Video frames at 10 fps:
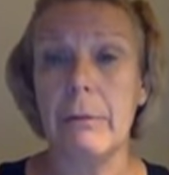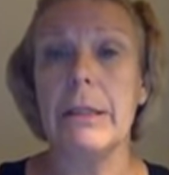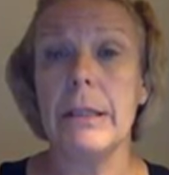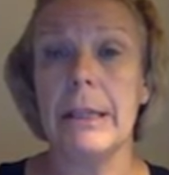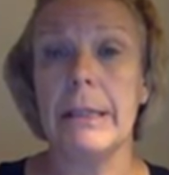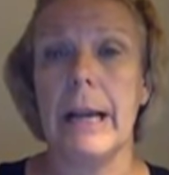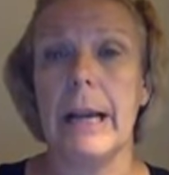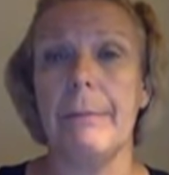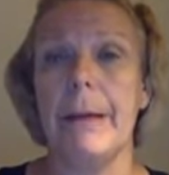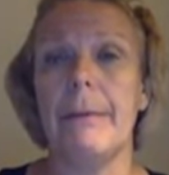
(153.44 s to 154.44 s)
was the
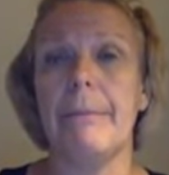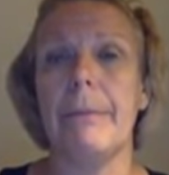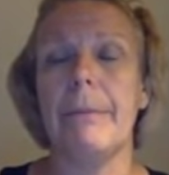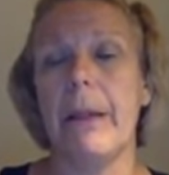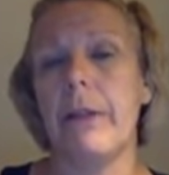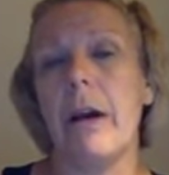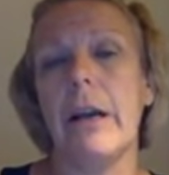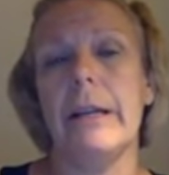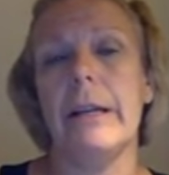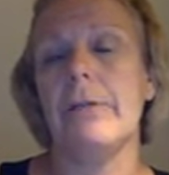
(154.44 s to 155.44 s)
assignment, but my
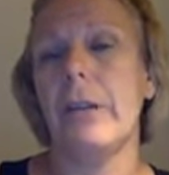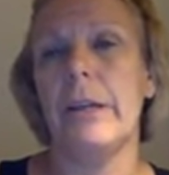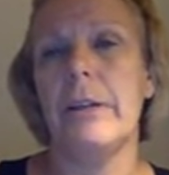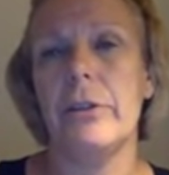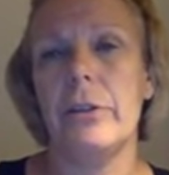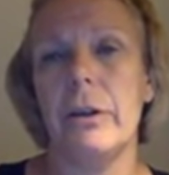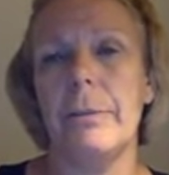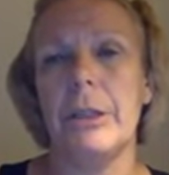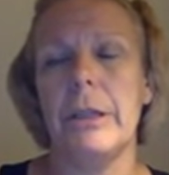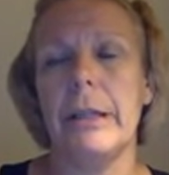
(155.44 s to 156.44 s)
thought is for the
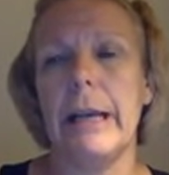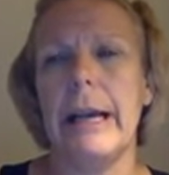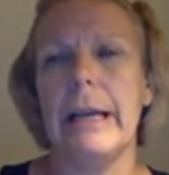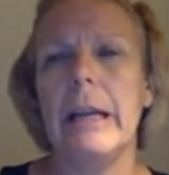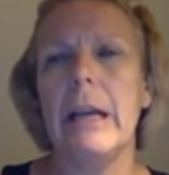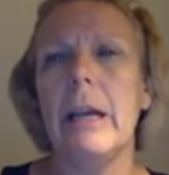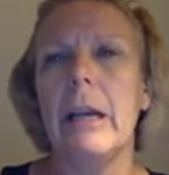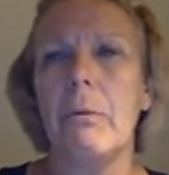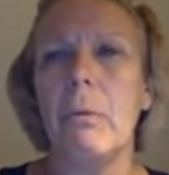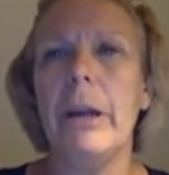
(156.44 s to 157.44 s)
description that
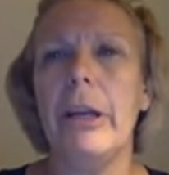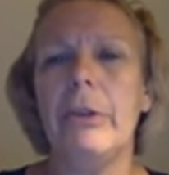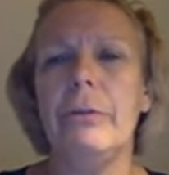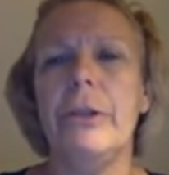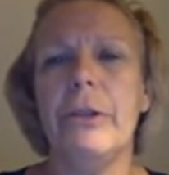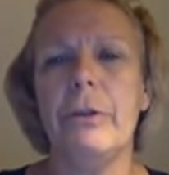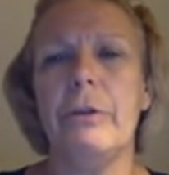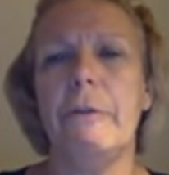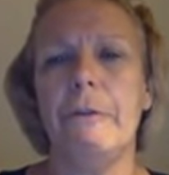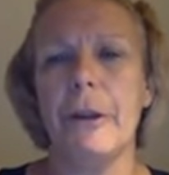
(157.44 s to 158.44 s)
what you
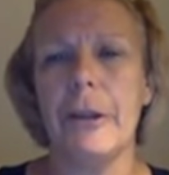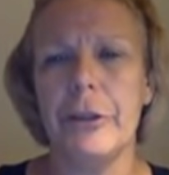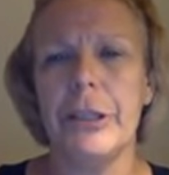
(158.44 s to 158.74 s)
do for your